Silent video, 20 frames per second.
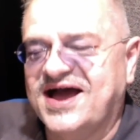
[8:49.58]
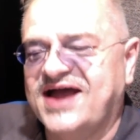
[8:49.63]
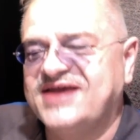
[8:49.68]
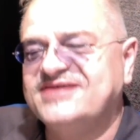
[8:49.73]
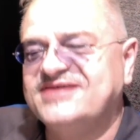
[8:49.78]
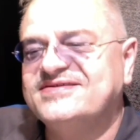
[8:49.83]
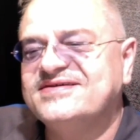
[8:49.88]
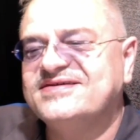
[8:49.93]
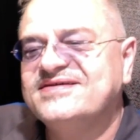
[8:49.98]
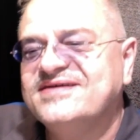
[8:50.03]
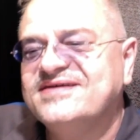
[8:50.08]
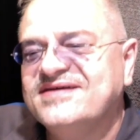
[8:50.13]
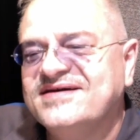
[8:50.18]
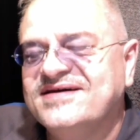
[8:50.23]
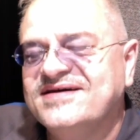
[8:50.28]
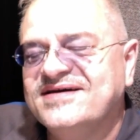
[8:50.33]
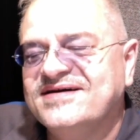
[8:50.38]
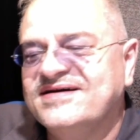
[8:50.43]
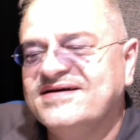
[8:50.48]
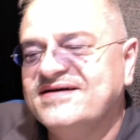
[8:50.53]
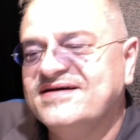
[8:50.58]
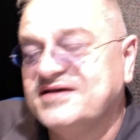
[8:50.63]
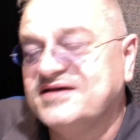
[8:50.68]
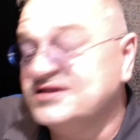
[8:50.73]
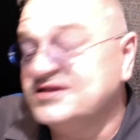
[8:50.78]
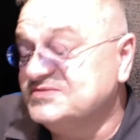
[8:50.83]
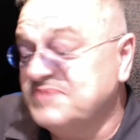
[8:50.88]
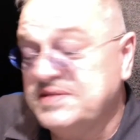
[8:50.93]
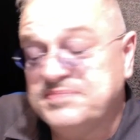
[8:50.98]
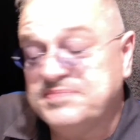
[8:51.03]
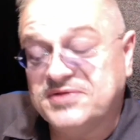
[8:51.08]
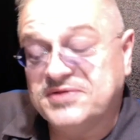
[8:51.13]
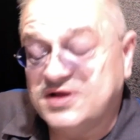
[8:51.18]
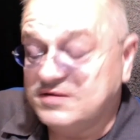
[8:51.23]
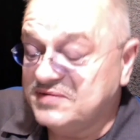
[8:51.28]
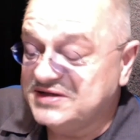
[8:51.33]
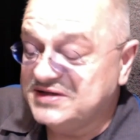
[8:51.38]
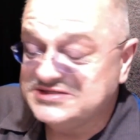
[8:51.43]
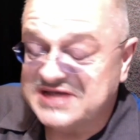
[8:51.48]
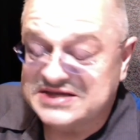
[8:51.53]
on the night. Because
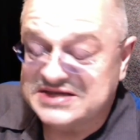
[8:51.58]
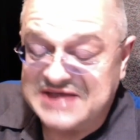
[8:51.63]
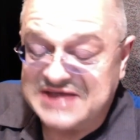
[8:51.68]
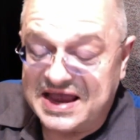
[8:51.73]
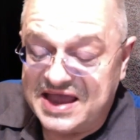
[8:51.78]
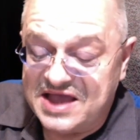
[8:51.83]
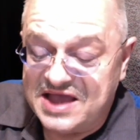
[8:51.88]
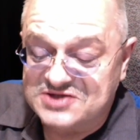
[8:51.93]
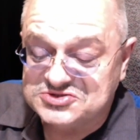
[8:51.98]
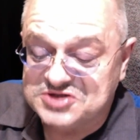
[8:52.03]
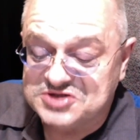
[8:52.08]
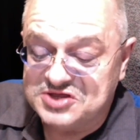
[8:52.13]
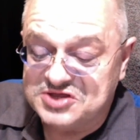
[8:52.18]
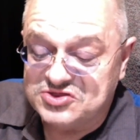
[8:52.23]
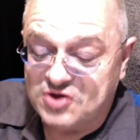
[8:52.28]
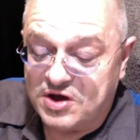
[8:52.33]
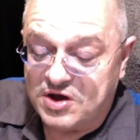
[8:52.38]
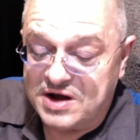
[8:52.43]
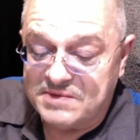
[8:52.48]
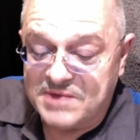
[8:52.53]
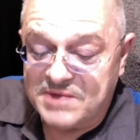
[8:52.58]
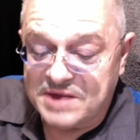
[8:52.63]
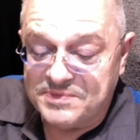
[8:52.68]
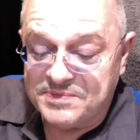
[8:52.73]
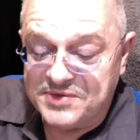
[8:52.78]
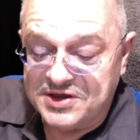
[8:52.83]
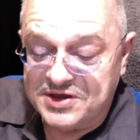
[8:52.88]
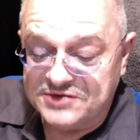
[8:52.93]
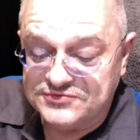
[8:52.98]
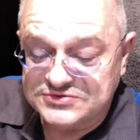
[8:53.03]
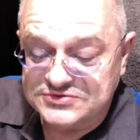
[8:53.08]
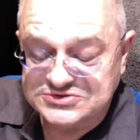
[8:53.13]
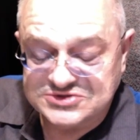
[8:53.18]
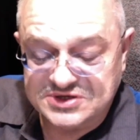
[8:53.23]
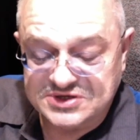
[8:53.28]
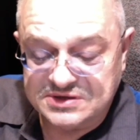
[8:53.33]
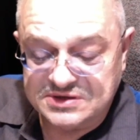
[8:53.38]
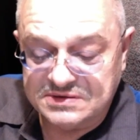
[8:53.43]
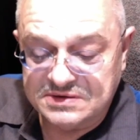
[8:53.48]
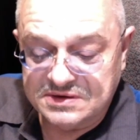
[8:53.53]
people always ask. I actually thought it
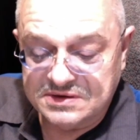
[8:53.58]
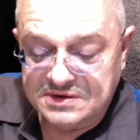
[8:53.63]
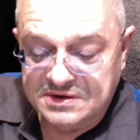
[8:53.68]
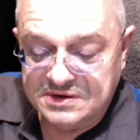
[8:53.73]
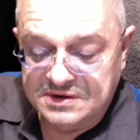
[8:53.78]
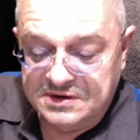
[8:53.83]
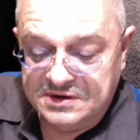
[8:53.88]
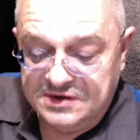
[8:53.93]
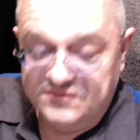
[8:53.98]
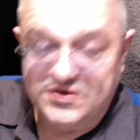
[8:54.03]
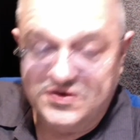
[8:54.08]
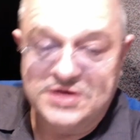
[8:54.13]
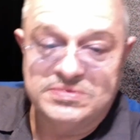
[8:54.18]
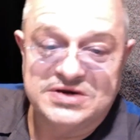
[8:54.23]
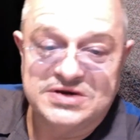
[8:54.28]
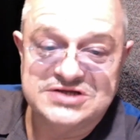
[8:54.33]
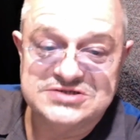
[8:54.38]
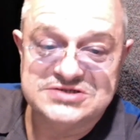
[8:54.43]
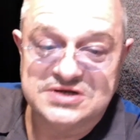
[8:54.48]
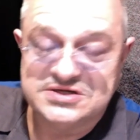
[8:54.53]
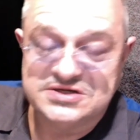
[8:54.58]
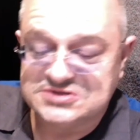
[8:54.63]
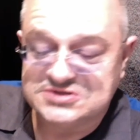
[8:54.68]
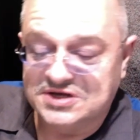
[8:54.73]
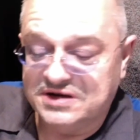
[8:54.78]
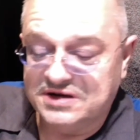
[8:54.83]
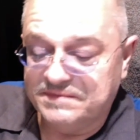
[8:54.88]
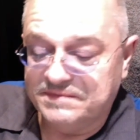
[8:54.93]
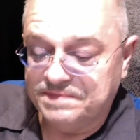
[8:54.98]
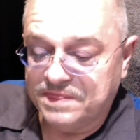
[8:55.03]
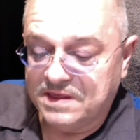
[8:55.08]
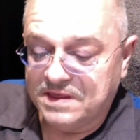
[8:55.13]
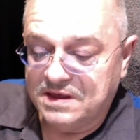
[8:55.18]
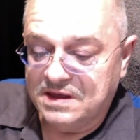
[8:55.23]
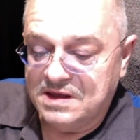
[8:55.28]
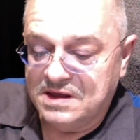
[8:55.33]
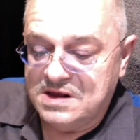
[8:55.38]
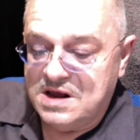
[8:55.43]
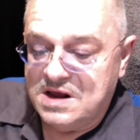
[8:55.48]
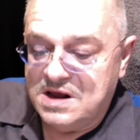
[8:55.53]
might be interesting. Anybody who's
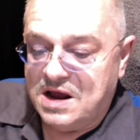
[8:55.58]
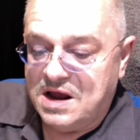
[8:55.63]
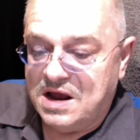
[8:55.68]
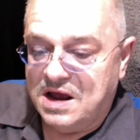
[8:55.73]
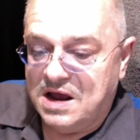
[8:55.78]
listening,